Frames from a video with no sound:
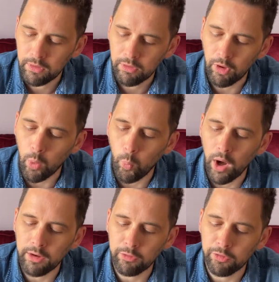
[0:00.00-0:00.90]
So
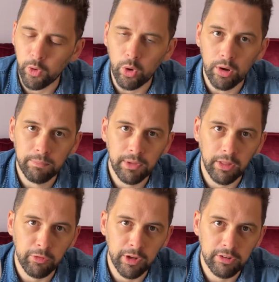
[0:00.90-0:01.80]
1, 4 are
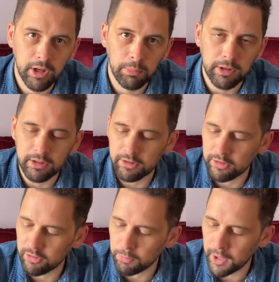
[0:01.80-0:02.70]
the first couple of
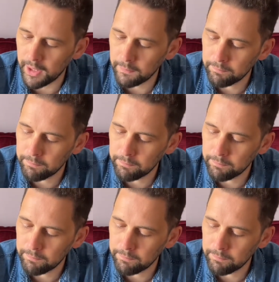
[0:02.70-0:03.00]
digits of pi.